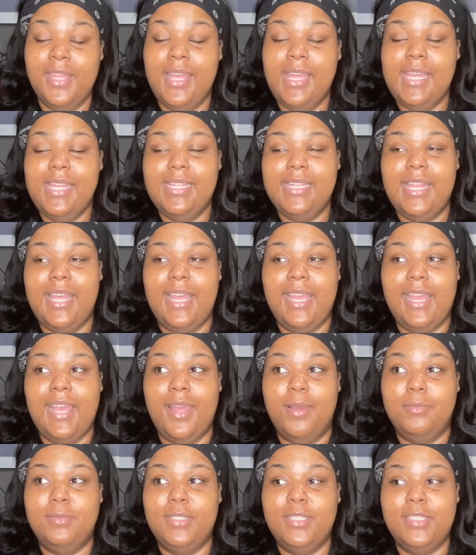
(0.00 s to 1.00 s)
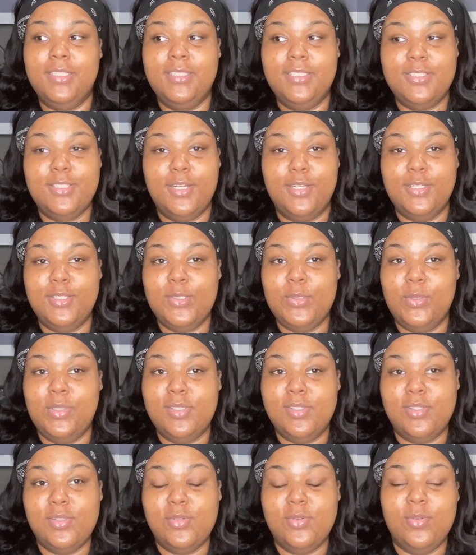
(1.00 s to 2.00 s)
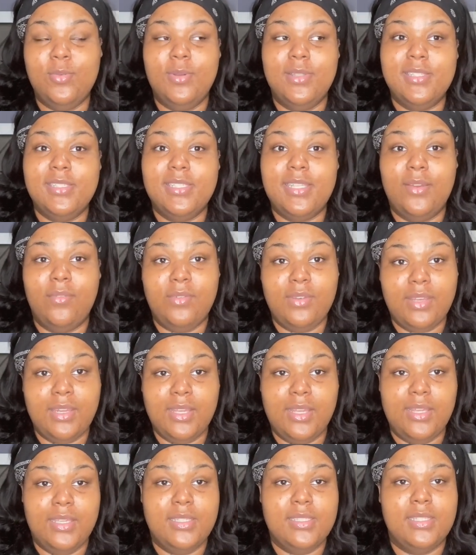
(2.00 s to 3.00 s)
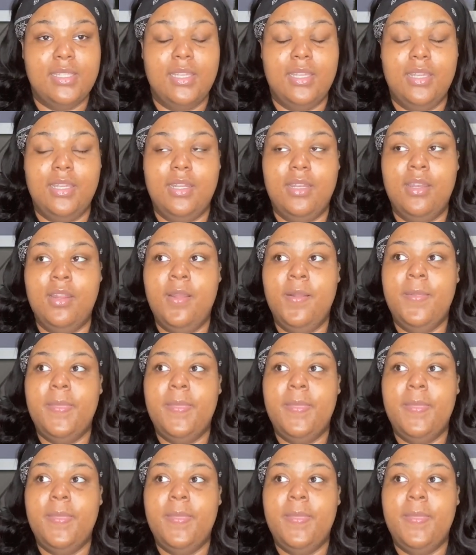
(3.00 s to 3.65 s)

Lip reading: Like I'm literally turning 22 in 7 days, and